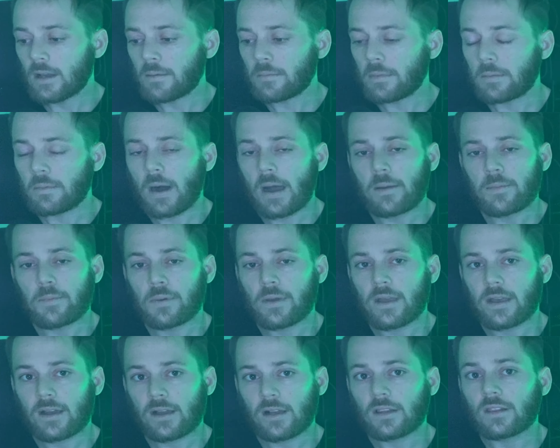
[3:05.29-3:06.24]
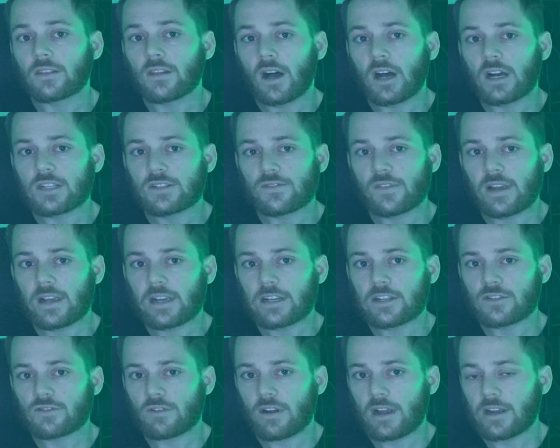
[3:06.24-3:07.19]
But my pick, Las
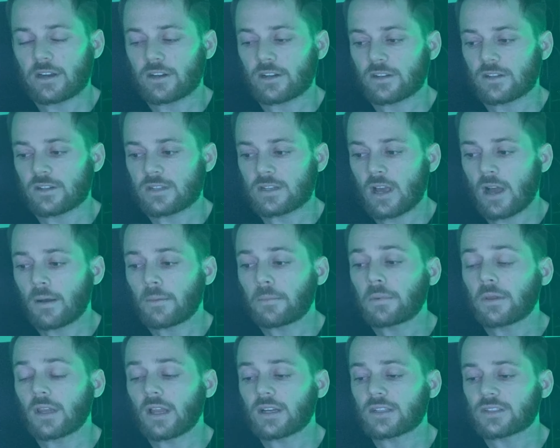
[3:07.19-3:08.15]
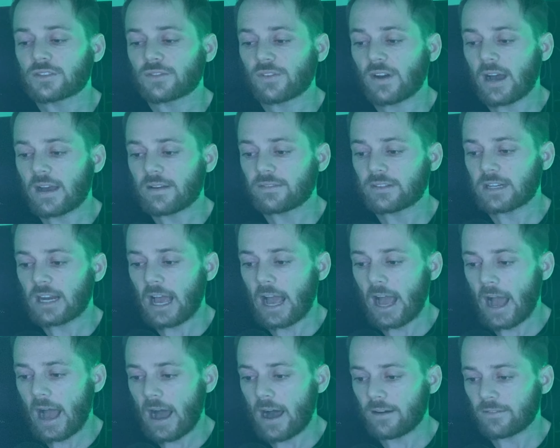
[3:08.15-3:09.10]
Vegas Raiders plus five and a
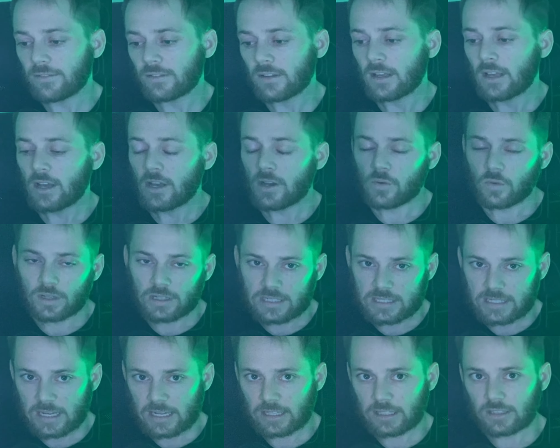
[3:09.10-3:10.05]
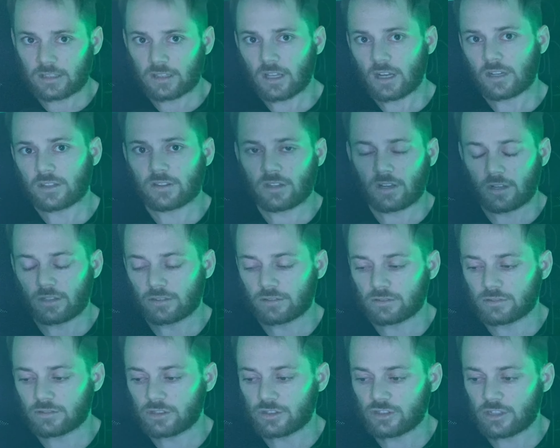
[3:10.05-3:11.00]
half. Want to say good luck to all
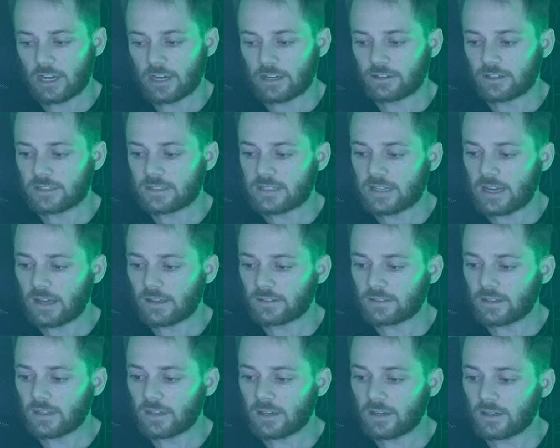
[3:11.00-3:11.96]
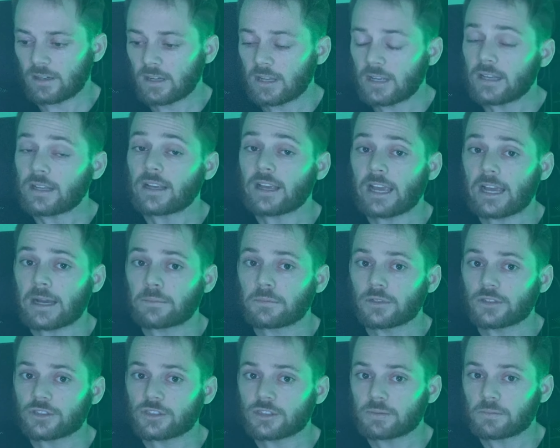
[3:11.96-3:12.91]
you degenerates out there
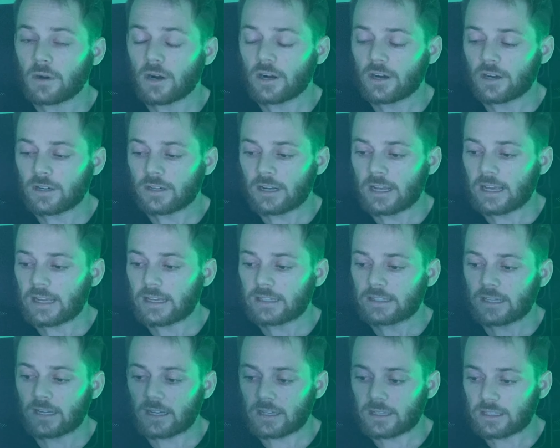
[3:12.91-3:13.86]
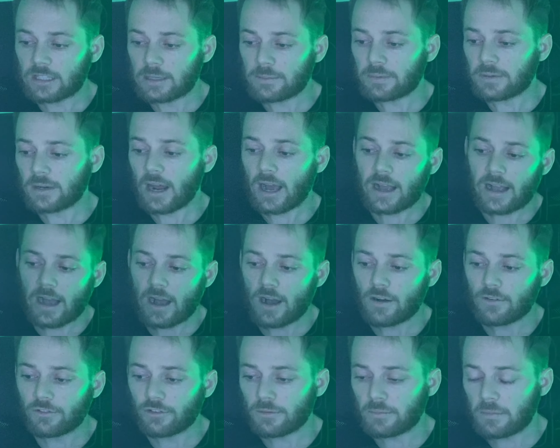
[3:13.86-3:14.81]
gamble smart, and uh, keep an eye
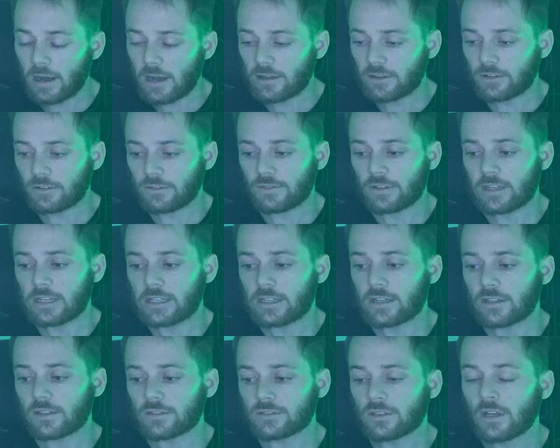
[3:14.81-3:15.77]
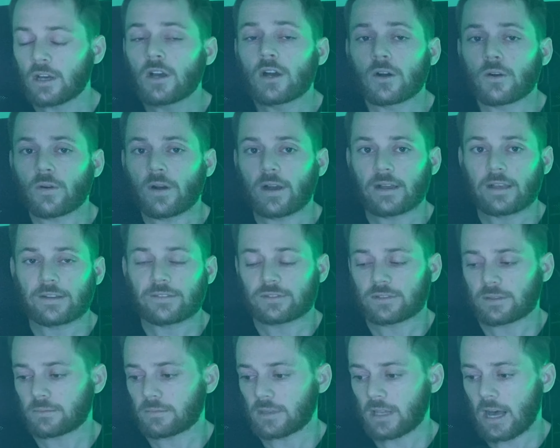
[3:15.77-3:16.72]
out for my other videos where I give
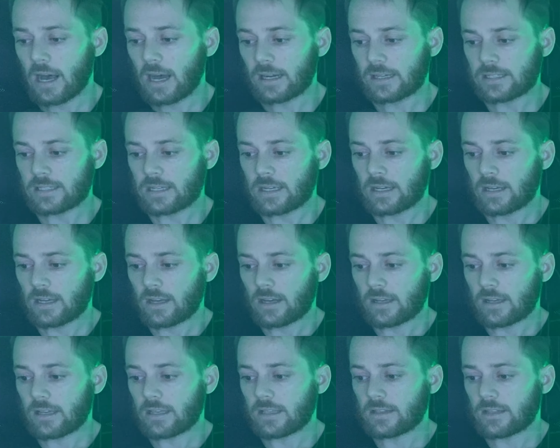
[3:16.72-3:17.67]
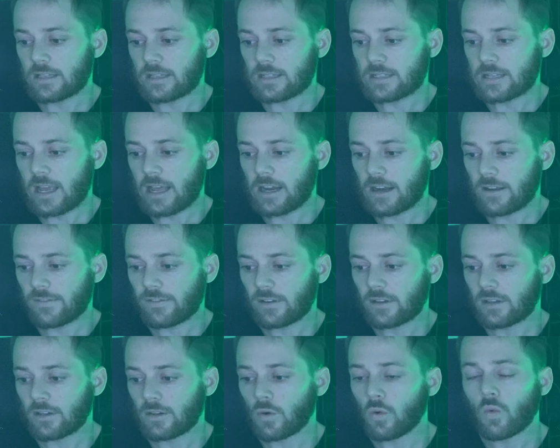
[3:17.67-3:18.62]
some locks in this
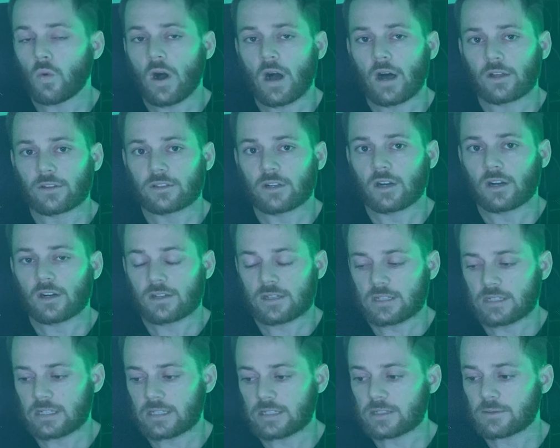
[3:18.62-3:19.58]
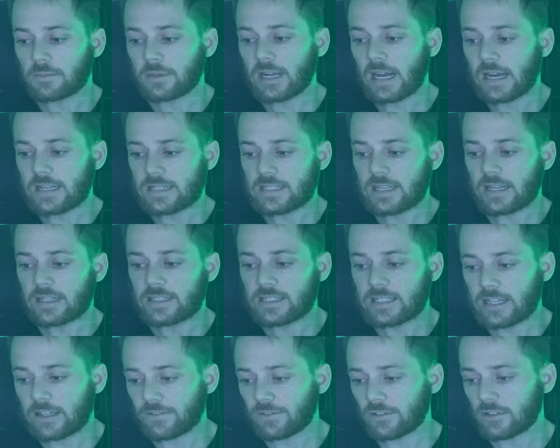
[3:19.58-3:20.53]
NFL wildcard season. But guys, thanks
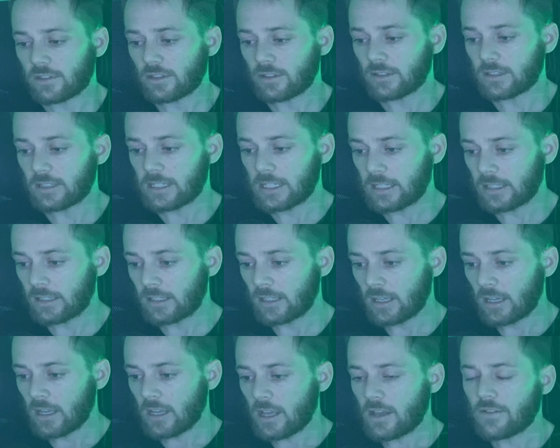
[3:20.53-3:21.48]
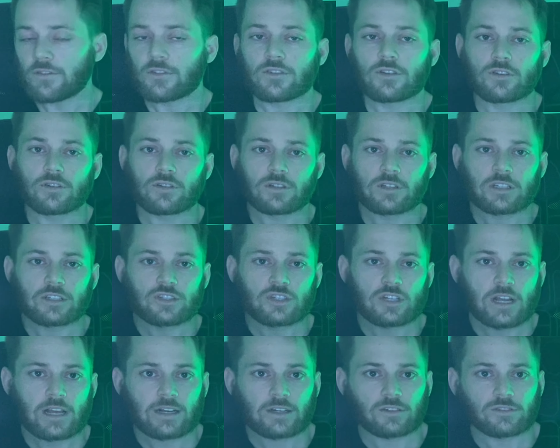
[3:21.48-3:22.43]
again for tuning in. If you're new to the
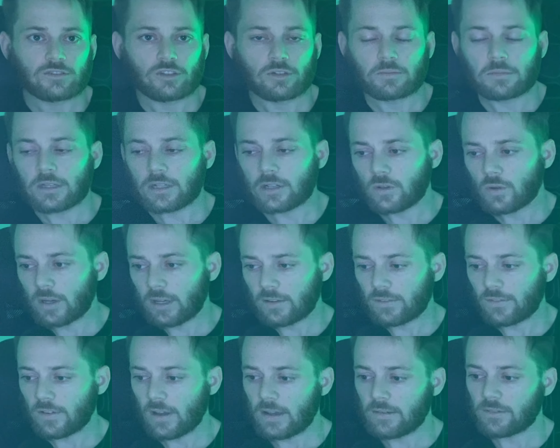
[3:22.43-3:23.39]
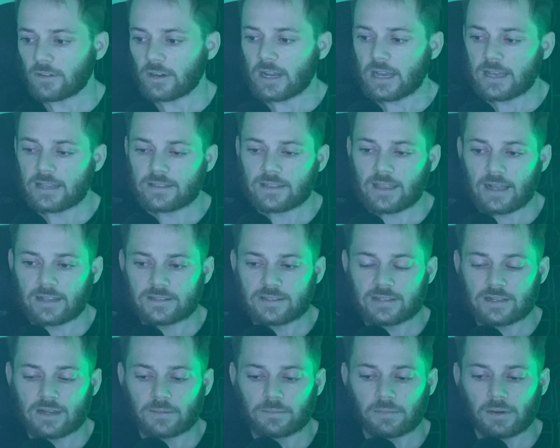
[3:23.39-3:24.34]
channel, do me a quick favor, hit that
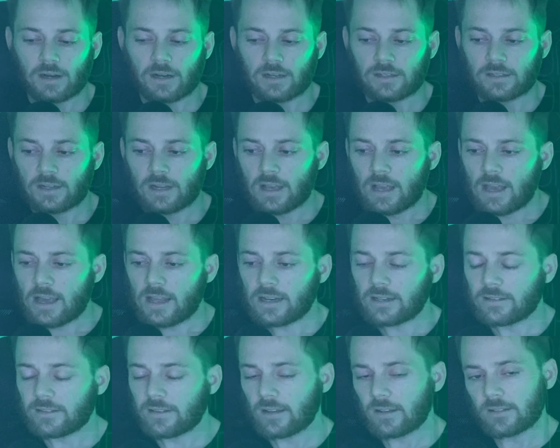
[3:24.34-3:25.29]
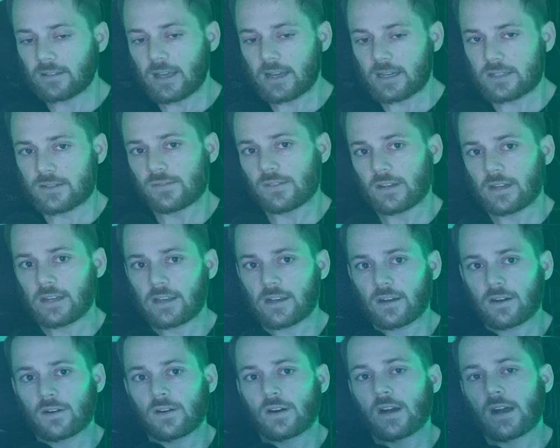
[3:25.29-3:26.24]
sub button. And until next
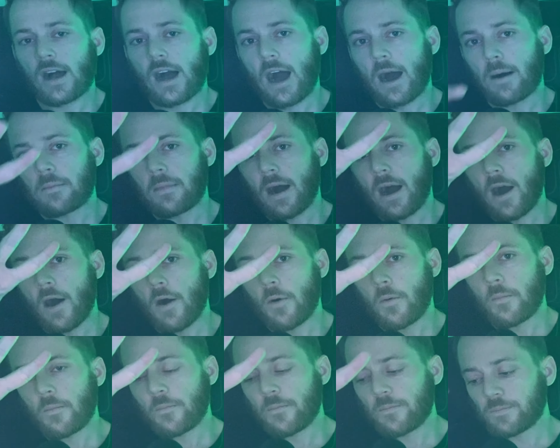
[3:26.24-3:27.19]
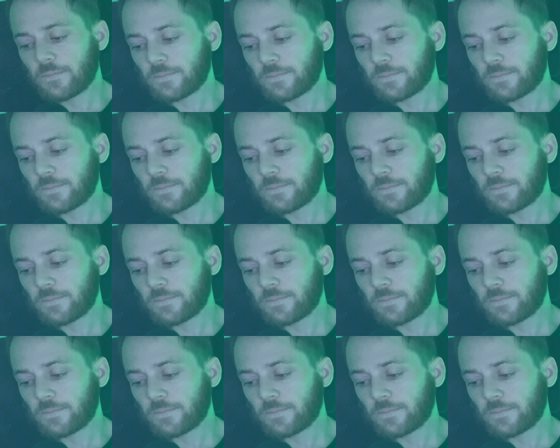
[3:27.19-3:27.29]
video, I'm out.